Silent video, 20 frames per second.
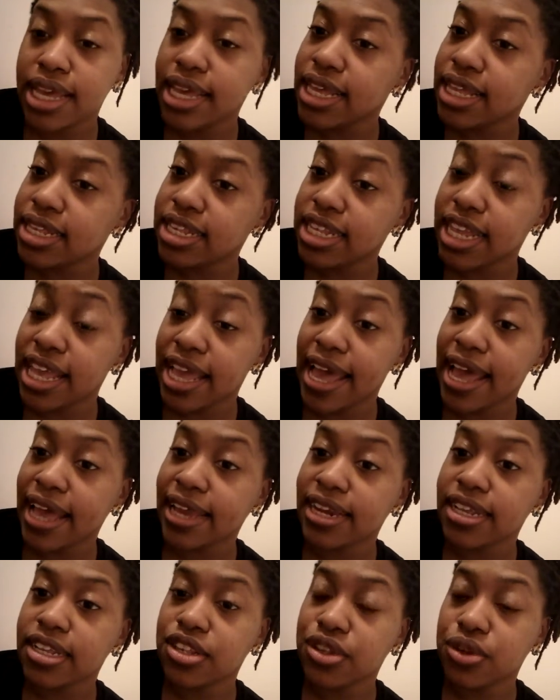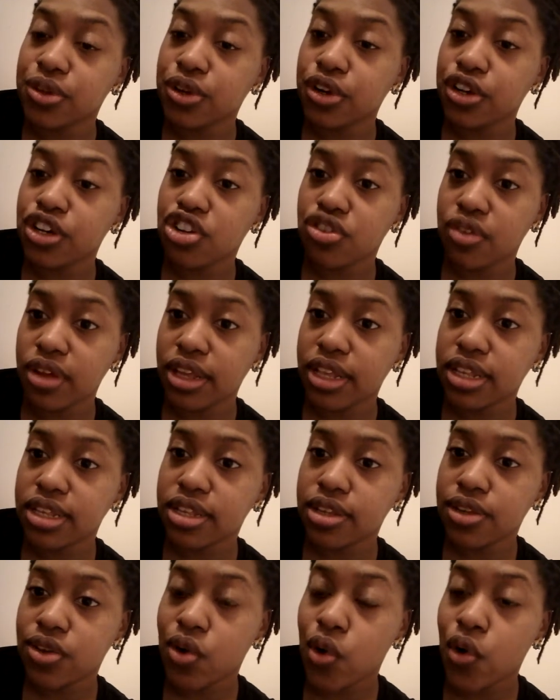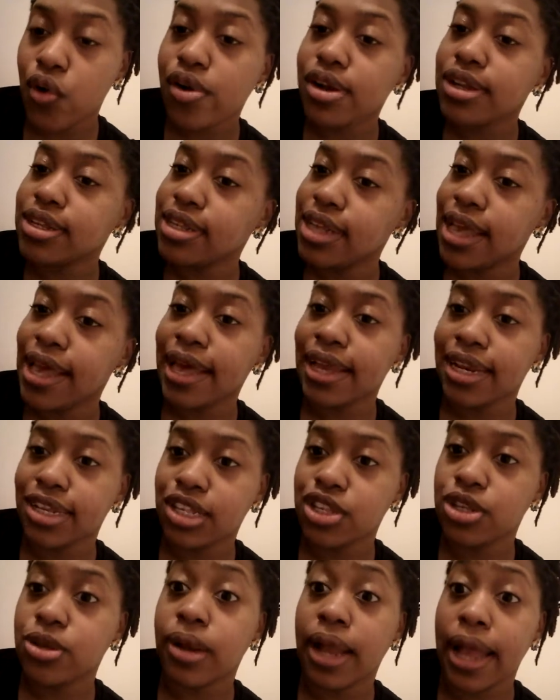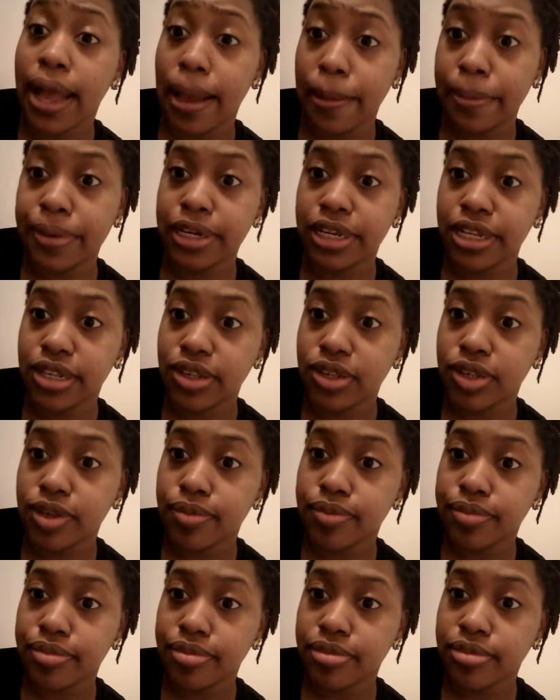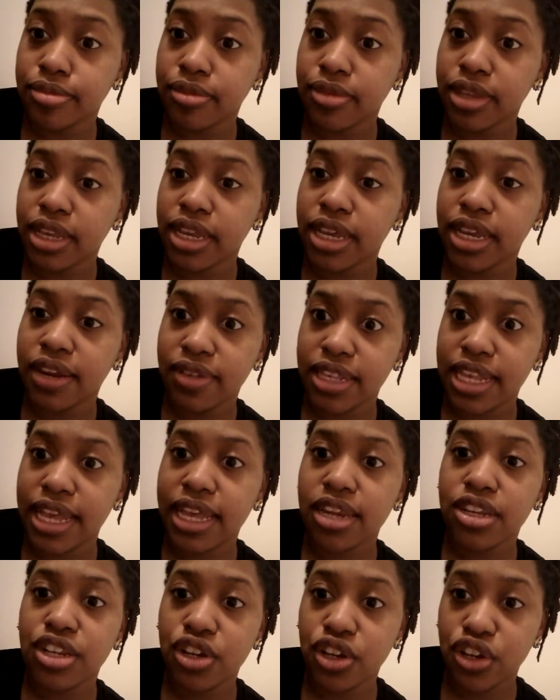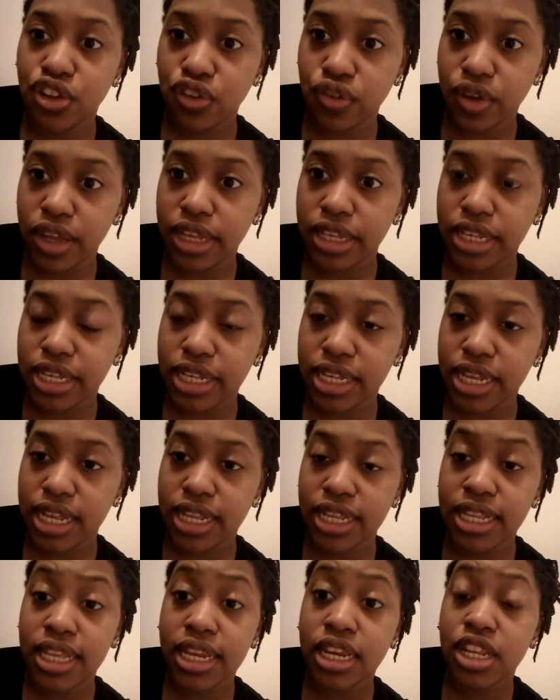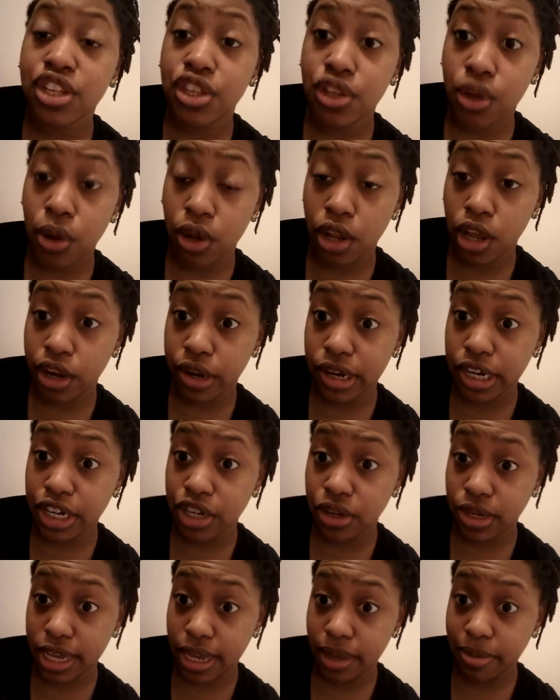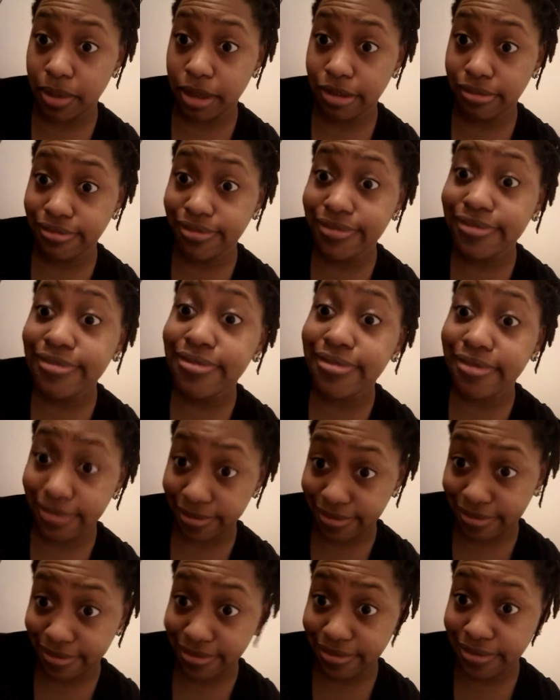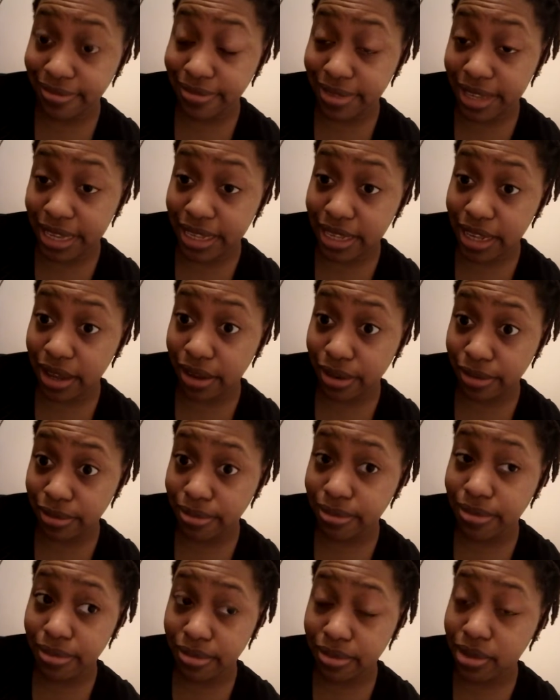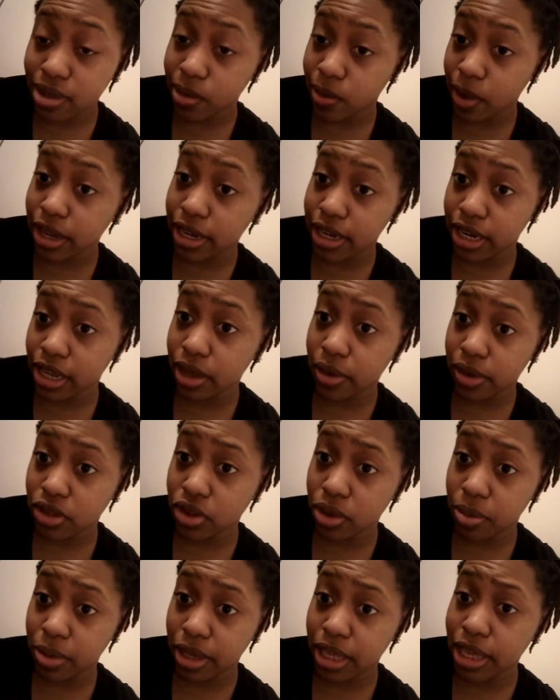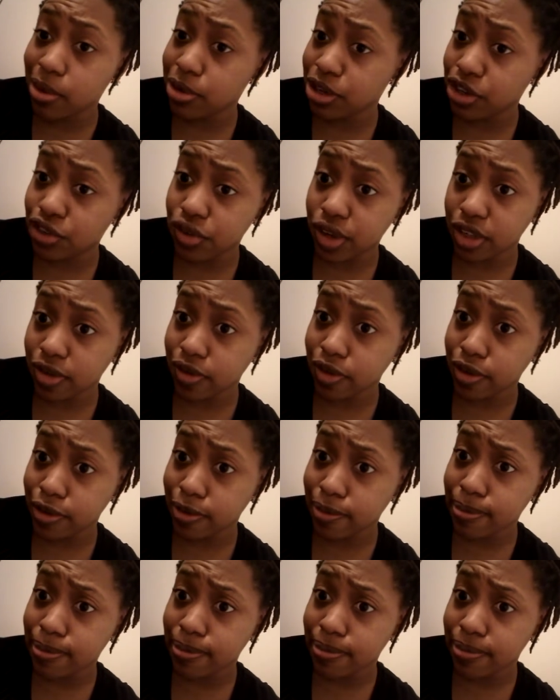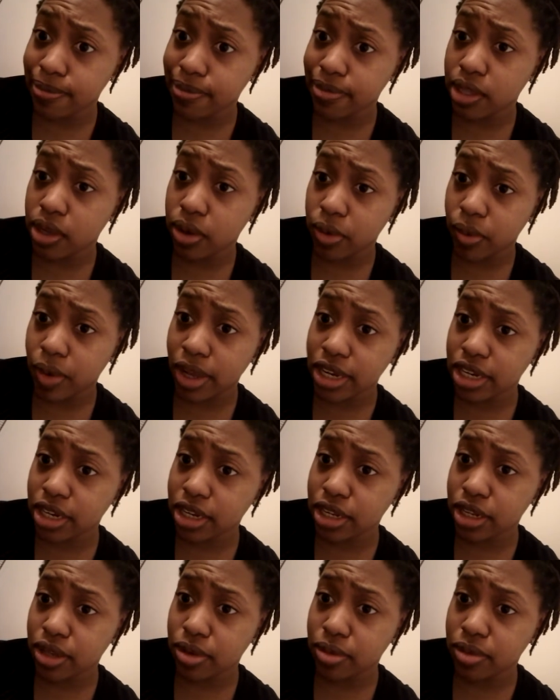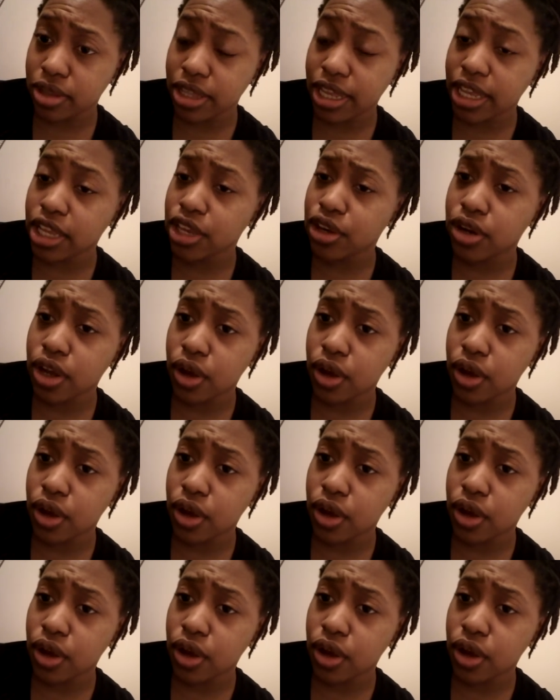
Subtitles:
is it adding to your stress or is it adding to your happiness? And if it's adding to your stress, then it's no longer entertainment. That's how The Walking Dead was for me. It was stressful. Watching him, like,